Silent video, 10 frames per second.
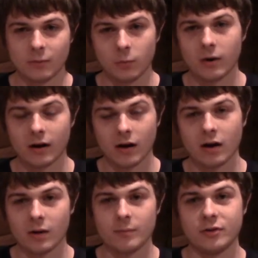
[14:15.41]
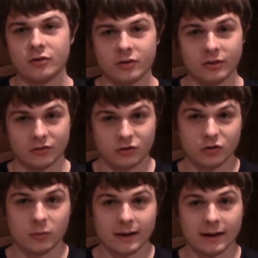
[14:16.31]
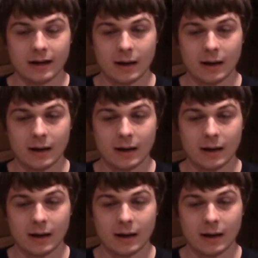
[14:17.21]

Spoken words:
what Harbinger is doing.